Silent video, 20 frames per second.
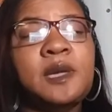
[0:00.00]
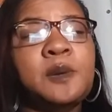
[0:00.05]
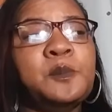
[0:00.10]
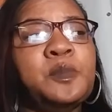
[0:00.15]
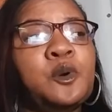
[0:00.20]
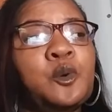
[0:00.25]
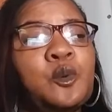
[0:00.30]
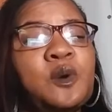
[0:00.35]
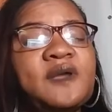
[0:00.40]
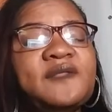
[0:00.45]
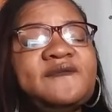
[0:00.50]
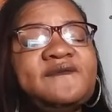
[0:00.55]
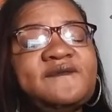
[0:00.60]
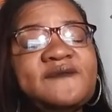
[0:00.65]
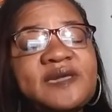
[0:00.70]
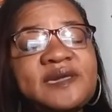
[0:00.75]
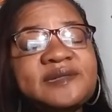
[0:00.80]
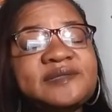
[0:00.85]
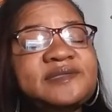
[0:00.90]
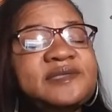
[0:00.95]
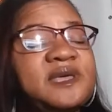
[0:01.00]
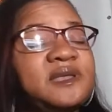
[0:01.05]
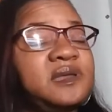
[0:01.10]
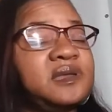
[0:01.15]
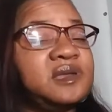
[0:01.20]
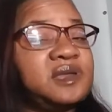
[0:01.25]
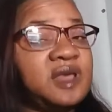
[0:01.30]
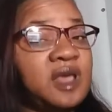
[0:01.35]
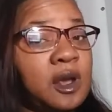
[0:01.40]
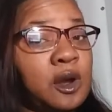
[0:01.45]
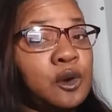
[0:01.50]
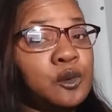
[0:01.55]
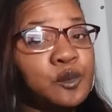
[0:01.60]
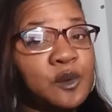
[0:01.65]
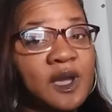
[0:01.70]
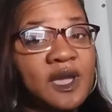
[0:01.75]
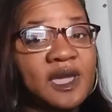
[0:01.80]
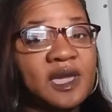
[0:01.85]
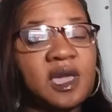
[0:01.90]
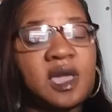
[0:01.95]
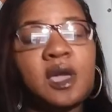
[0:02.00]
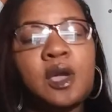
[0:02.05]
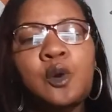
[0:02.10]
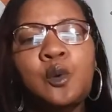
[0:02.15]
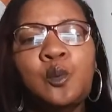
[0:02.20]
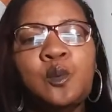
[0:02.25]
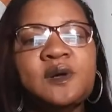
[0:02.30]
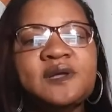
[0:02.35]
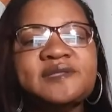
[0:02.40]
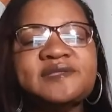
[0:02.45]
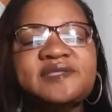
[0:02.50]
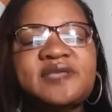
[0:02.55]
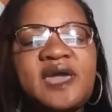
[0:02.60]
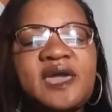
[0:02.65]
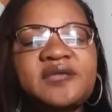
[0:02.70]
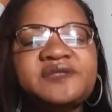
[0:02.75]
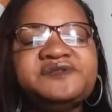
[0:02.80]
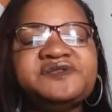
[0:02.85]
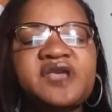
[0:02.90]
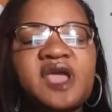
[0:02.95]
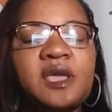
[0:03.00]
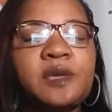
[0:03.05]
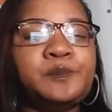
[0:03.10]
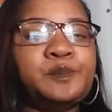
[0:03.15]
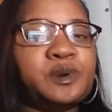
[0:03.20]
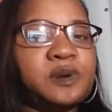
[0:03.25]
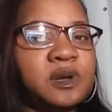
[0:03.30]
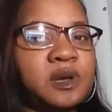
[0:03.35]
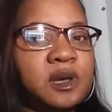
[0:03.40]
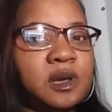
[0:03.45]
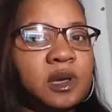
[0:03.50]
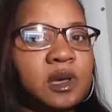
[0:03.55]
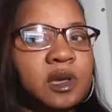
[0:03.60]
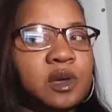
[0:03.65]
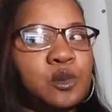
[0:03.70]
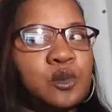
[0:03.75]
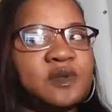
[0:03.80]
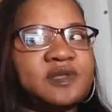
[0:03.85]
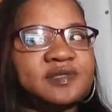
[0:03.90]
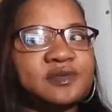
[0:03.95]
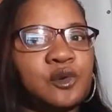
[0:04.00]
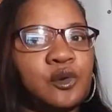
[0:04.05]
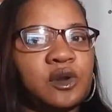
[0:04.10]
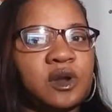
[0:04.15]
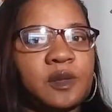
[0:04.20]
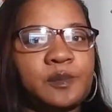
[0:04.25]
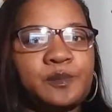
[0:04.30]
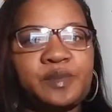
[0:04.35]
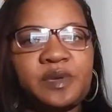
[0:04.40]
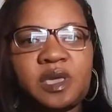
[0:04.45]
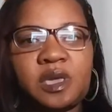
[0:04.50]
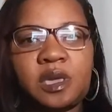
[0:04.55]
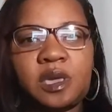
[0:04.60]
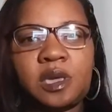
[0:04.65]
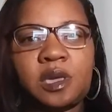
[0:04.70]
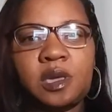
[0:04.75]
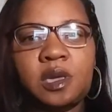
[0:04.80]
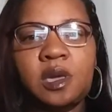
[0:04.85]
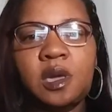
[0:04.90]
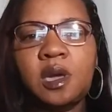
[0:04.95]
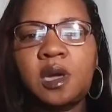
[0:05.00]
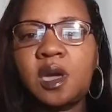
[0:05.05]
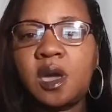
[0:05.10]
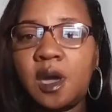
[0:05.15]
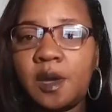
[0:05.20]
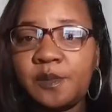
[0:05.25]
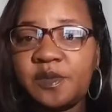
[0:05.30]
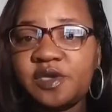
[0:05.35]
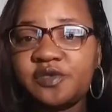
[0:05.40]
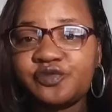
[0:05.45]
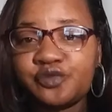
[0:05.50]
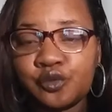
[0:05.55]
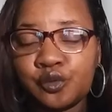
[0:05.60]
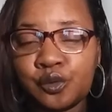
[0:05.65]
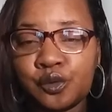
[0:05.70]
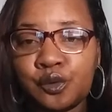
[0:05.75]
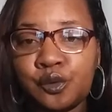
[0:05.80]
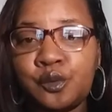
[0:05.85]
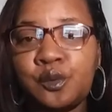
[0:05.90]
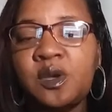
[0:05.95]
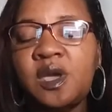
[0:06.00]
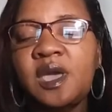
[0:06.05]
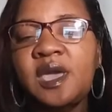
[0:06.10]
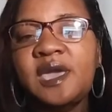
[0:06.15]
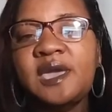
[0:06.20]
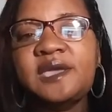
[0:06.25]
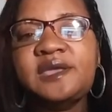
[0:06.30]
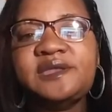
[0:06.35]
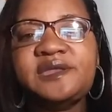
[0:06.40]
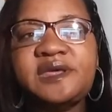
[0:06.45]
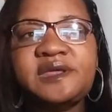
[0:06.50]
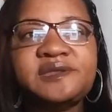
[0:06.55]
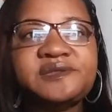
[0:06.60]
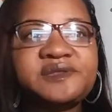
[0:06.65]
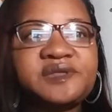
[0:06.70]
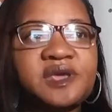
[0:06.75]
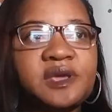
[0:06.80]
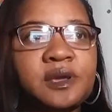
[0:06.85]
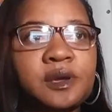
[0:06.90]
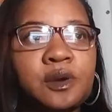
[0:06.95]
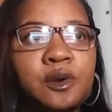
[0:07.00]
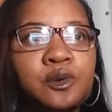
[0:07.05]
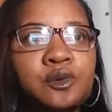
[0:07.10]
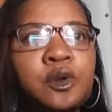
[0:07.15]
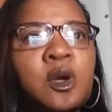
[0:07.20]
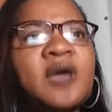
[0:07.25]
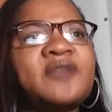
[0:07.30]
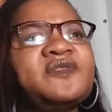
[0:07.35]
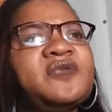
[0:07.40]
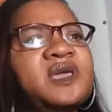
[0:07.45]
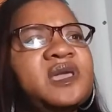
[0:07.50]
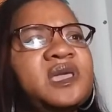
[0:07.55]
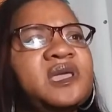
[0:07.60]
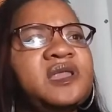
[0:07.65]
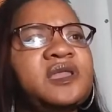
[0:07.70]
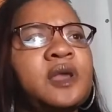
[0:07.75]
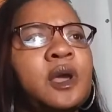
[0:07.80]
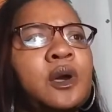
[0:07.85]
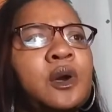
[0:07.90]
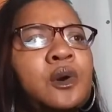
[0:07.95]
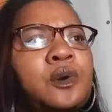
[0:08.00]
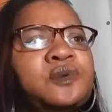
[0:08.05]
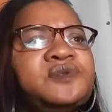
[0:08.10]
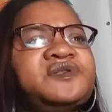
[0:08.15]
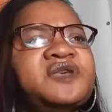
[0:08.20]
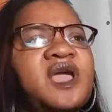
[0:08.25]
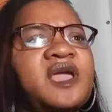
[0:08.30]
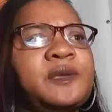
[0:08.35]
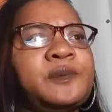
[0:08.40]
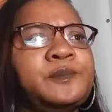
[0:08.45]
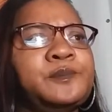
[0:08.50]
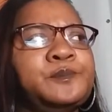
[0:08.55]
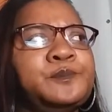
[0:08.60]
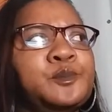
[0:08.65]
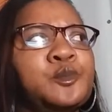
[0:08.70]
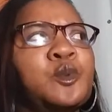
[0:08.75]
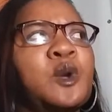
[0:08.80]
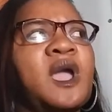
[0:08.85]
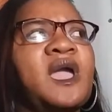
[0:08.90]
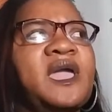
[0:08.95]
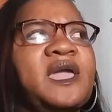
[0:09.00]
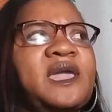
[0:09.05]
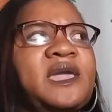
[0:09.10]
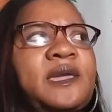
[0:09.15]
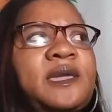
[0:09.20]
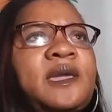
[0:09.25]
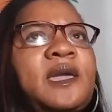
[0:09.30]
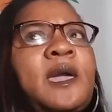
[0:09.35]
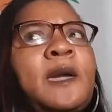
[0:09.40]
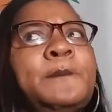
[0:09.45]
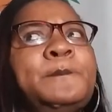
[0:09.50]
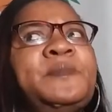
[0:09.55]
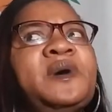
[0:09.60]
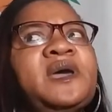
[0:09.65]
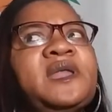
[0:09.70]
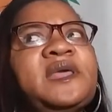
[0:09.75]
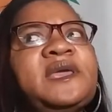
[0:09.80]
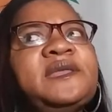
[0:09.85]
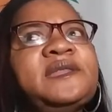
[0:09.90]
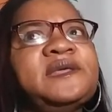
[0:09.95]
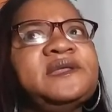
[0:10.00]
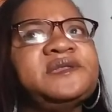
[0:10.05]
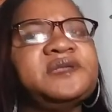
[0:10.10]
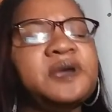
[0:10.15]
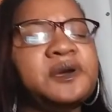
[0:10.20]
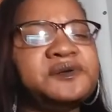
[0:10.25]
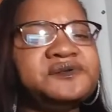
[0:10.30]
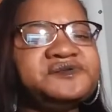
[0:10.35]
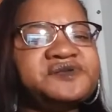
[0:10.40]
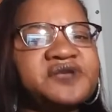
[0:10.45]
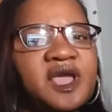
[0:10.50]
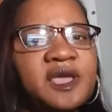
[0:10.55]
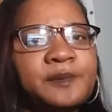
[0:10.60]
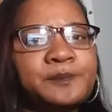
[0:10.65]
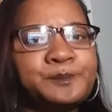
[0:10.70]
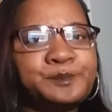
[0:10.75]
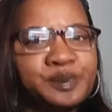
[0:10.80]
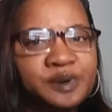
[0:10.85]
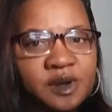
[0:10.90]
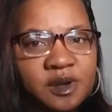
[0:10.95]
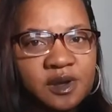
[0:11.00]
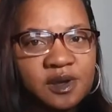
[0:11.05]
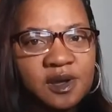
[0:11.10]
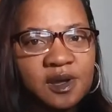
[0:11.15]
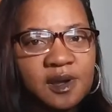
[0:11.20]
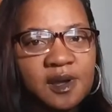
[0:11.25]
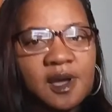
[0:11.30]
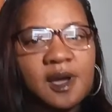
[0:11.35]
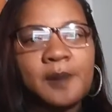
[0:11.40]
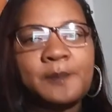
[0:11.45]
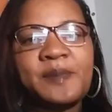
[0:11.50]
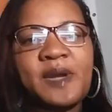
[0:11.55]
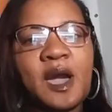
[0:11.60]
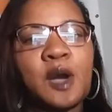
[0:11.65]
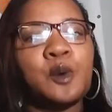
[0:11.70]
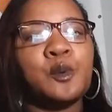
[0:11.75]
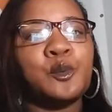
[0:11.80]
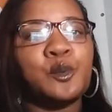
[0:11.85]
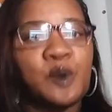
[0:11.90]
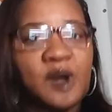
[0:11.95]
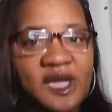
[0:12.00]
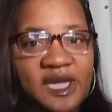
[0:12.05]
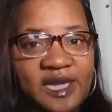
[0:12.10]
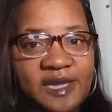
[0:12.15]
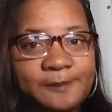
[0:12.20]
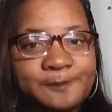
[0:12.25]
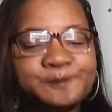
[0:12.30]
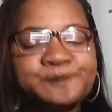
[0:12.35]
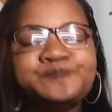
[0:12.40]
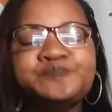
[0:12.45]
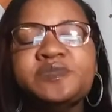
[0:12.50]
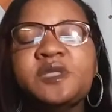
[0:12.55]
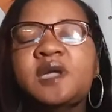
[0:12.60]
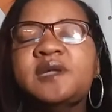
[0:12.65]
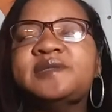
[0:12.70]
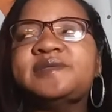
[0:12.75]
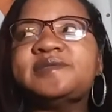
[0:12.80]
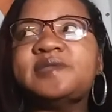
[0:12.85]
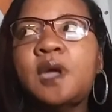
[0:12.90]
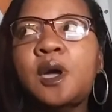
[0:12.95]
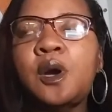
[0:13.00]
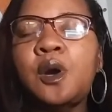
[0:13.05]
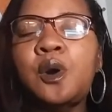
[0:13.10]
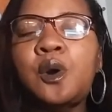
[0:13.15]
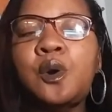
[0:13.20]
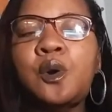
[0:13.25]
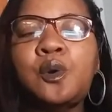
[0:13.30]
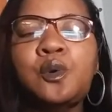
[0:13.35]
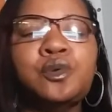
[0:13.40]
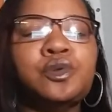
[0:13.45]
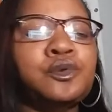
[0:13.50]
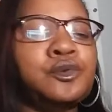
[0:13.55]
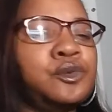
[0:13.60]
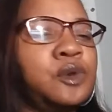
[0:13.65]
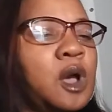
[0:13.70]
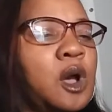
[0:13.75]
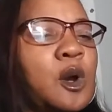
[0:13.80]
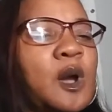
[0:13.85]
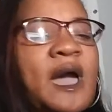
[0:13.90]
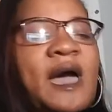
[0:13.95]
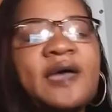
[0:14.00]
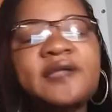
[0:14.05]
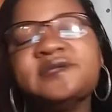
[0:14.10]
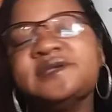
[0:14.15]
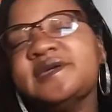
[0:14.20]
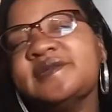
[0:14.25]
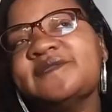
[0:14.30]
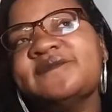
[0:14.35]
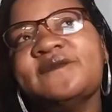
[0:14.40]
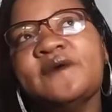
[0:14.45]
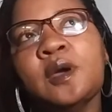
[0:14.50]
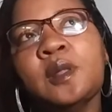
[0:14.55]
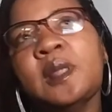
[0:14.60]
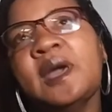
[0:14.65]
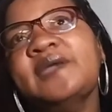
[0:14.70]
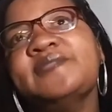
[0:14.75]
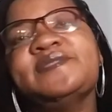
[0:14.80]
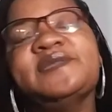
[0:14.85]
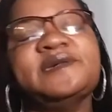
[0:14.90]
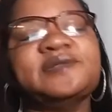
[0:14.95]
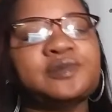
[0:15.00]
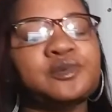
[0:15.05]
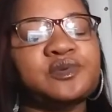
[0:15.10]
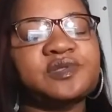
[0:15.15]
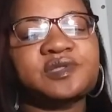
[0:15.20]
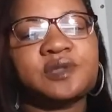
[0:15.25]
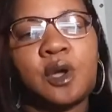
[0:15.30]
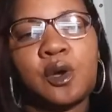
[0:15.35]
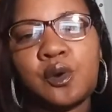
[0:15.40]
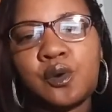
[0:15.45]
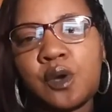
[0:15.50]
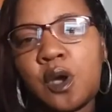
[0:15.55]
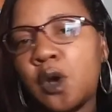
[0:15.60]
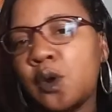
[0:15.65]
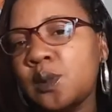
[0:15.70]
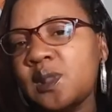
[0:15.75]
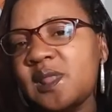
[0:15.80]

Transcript: But what Fizz didn't tell Ray was that Jay Boog was going to be coming through. He didn't tell, no, I think he told Jay Ray, but he didn't tell Jay Boog about Ray. So, you know, I just felt like this was going to go